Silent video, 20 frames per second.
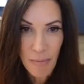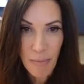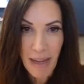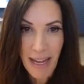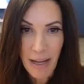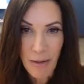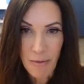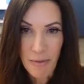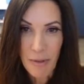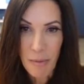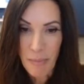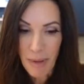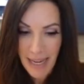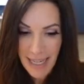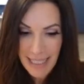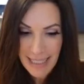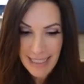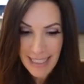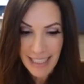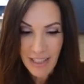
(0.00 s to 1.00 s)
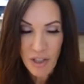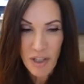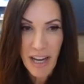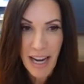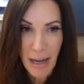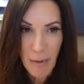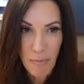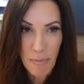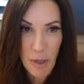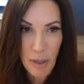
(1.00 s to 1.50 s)
about the basic
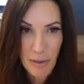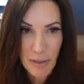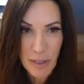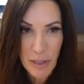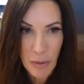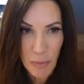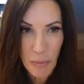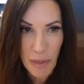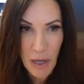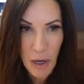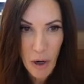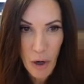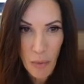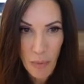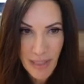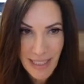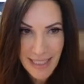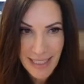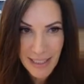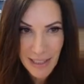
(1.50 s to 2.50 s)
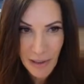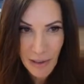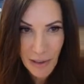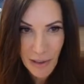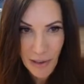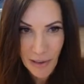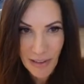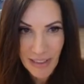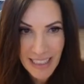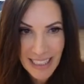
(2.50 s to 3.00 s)
chatbots that we always
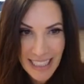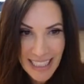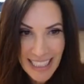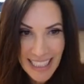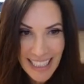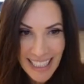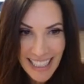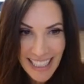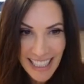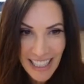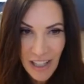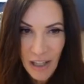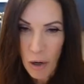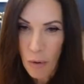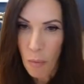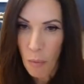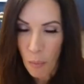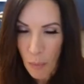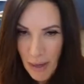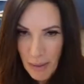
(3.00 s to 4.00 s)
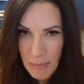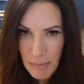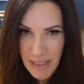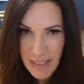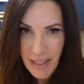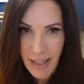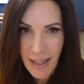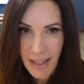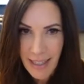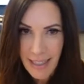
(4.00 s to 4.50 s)
saw on
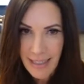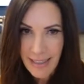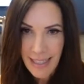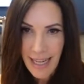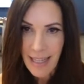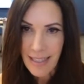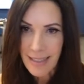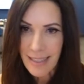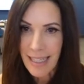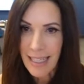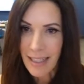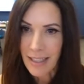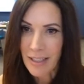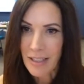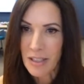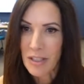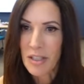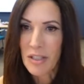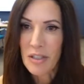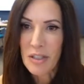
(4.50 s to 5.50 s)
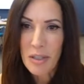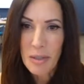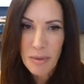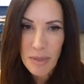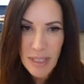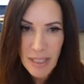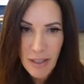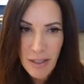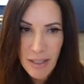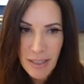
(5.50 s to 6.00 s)
websites asking us to do
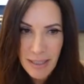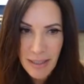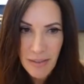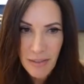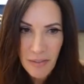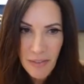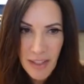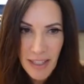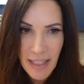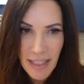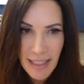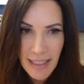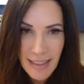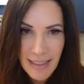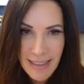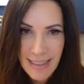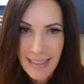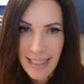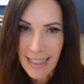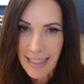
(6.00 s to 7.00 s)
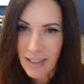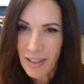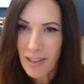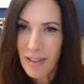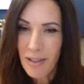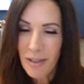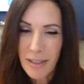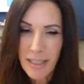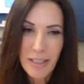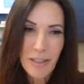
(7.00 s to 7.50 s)
certain things, saying,
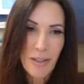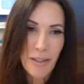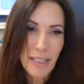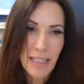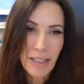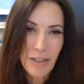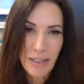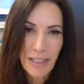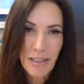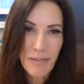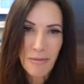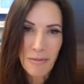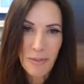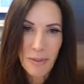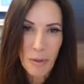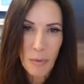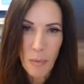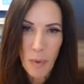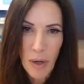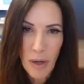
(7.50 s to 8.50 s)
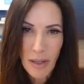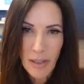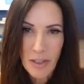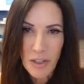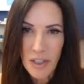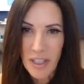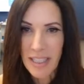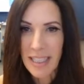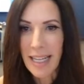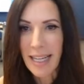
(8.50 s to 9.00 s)
oh, you're looking for a
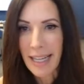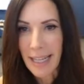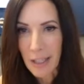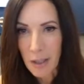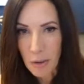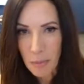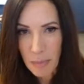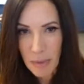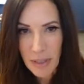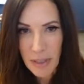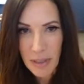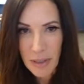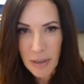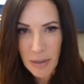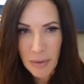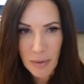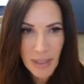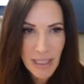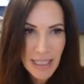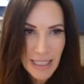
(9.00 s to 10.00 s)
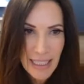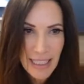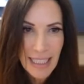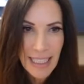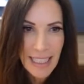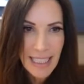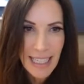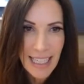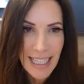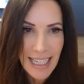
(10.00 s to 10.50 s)
watch, can I help you?
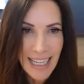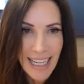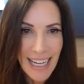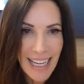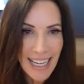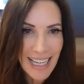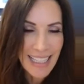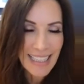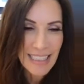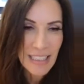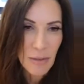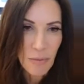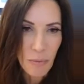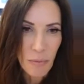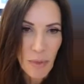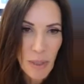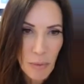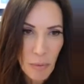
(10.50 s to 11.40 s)
And